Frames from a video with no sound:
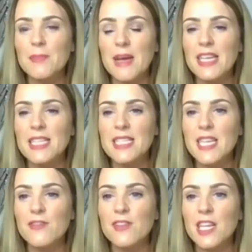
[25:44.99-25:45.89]
Becky
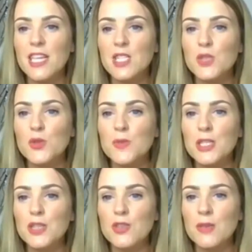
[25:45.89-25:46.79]
said, I feel like it's all been
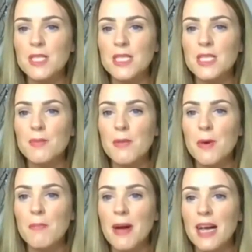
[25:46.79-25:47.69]
a dream since my
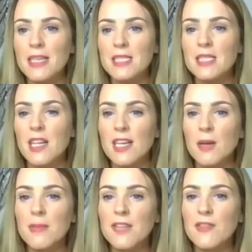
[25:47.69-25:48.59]
mum passed. Like
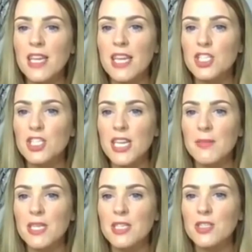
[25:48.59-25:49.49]
I'm living each day,
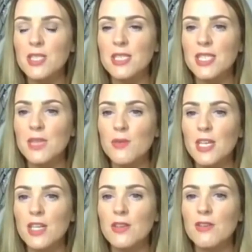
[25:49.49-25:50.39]
but it doesn't seem
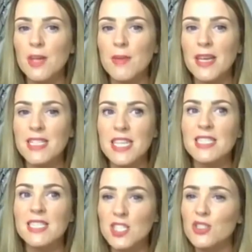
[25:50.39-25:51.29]
real. If that makes
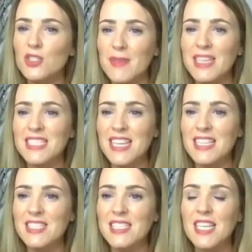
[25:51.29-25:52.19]
sense, it does make
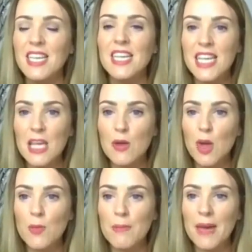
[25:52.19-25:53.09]
sense. Keep
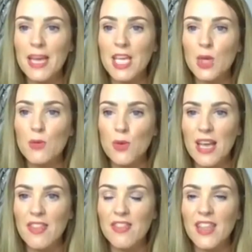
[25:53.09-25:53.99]
going, Becky. You will
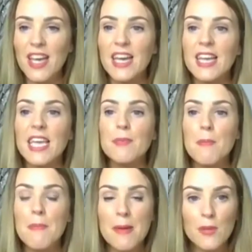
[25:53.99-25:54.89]
get there. Keep a
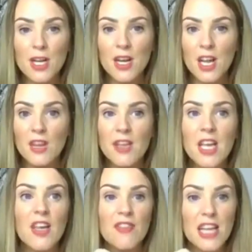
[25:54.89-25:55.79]
memory alive.
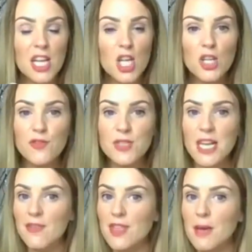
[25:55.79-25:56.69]
They love to
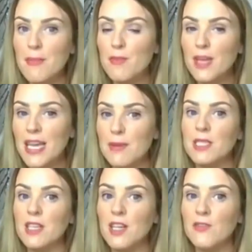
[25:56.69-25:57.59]
have their memory
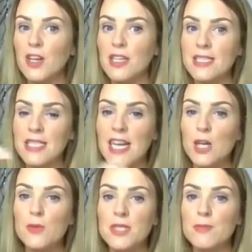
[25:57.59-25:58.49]
kept alive, guys, and that
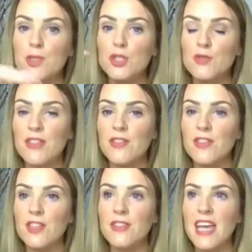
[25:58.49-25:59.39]
helps them
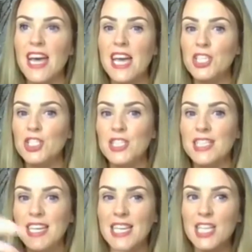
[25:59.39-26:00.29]
strengthen their energy and
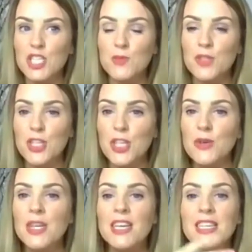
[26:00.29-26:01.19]
their connection with you
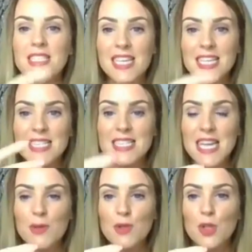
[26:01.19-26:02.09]
so they can
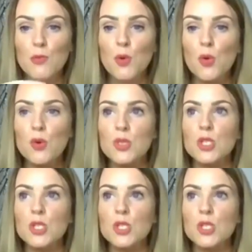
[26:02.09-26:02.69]
stay with you more.